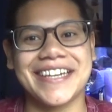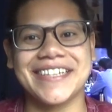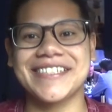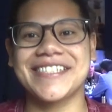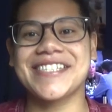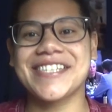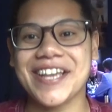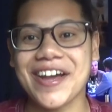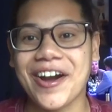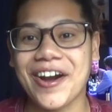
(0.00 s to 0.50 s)

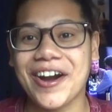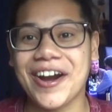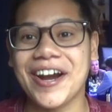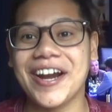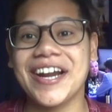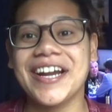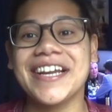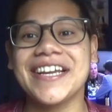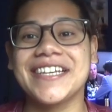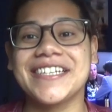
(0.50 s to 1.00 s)

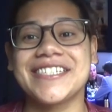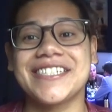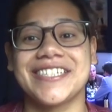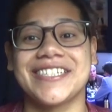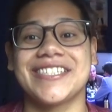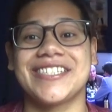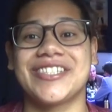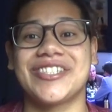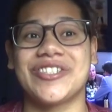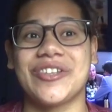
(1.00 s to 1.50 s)
Scar is
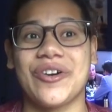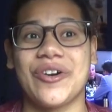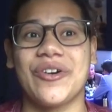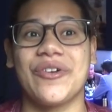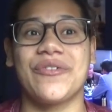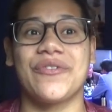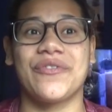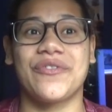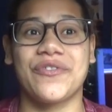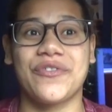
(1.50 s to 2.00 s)
just
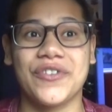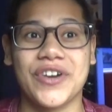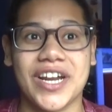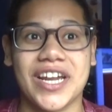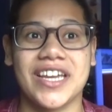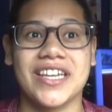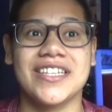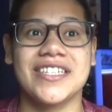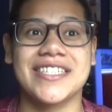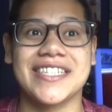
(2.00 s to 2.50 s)
so
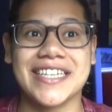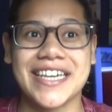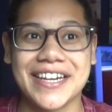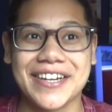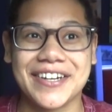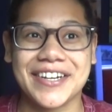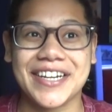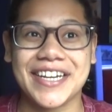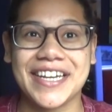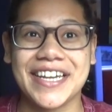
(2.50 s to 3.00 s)
friggin'
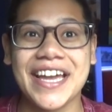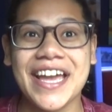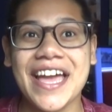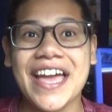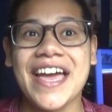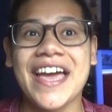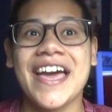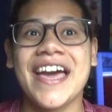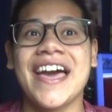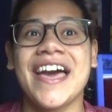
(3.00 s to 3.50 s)
scary.
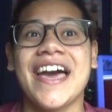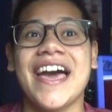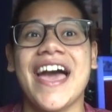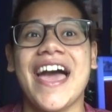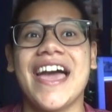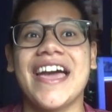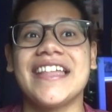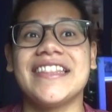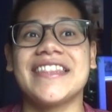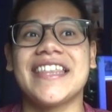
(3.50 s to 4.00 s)

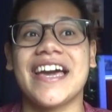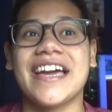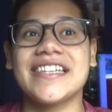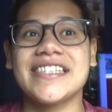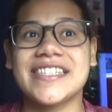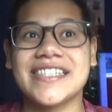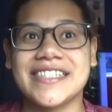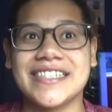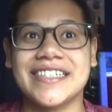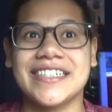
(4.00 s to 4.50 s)
And
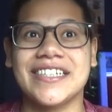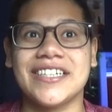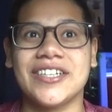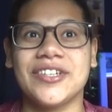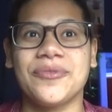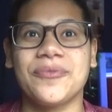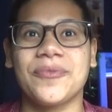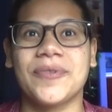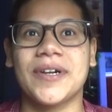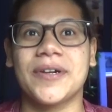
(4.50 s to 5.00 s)
that
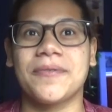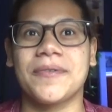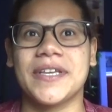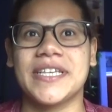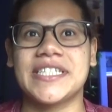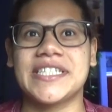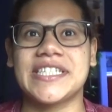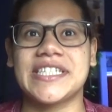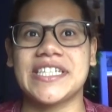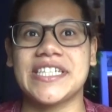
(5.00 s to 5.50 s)
scene where
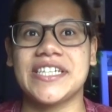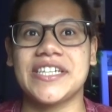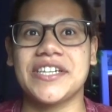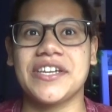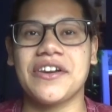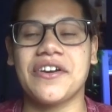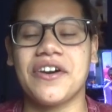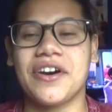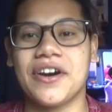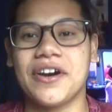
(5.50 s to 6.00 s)
we
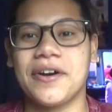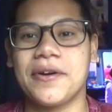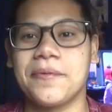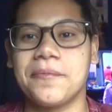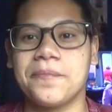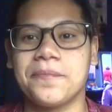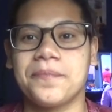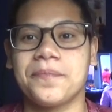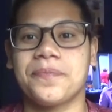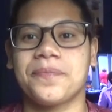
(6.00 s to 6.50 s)
see
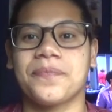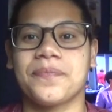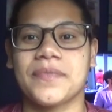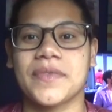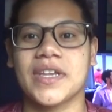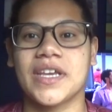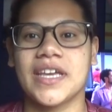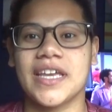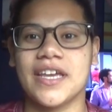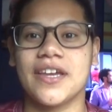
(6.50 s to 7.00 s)

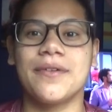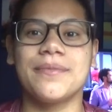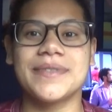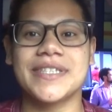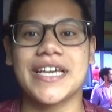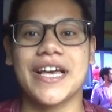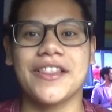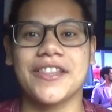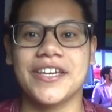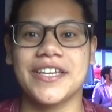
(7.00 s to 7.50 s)
him
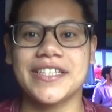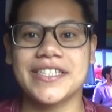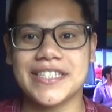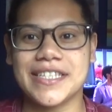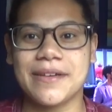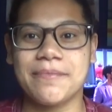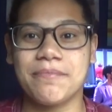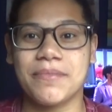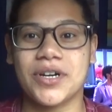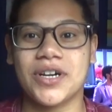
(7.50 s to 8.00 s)
telling
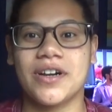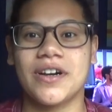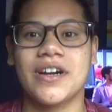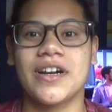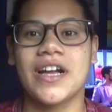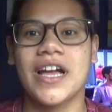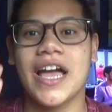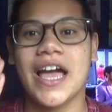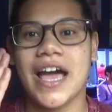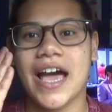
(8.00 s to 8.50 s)

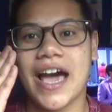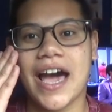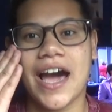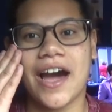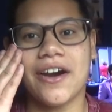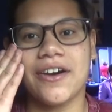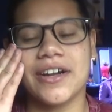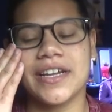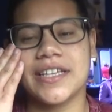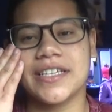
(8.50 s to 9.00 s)
Simba
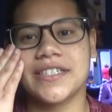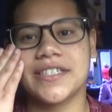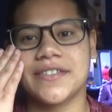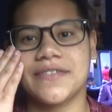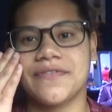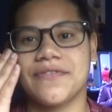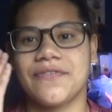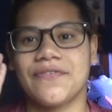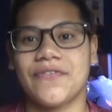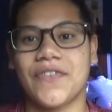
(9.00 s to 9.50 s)
how
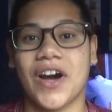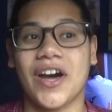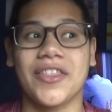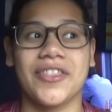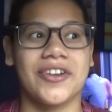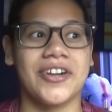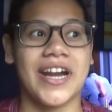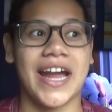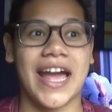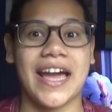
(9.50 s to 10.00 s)
his
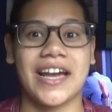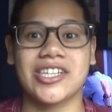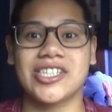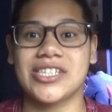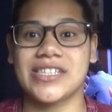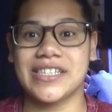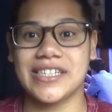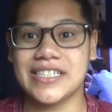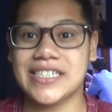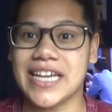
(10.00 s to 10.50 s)
father
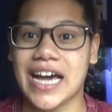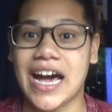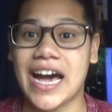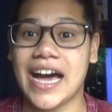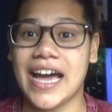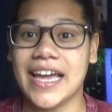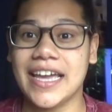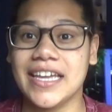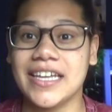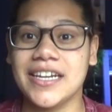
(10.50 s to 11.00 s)
actually
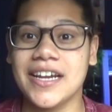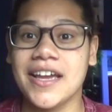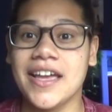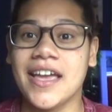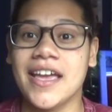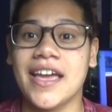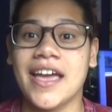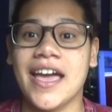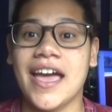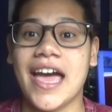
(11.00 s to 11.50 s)
died,
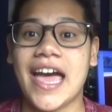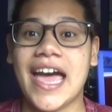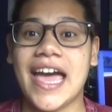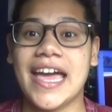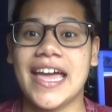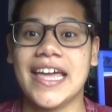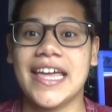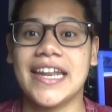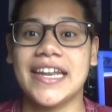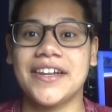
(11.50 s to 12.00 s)

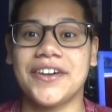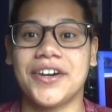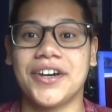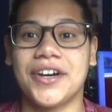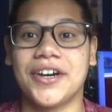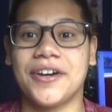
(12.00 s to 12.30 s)
and